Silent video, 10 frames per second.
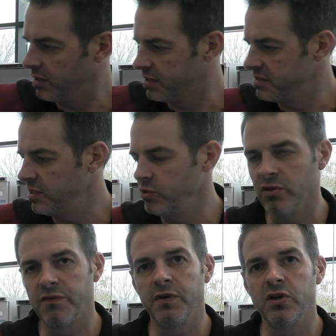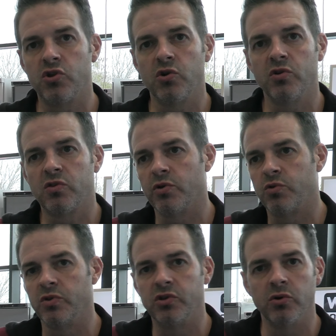Continuous feed chutes,
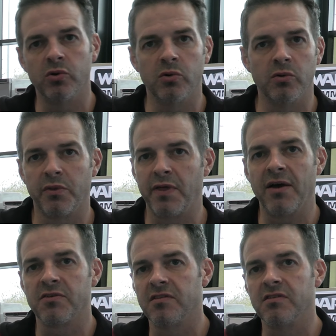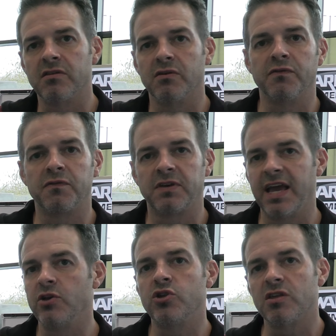which would do thousands of
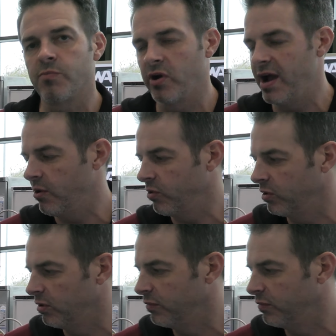kgs per hour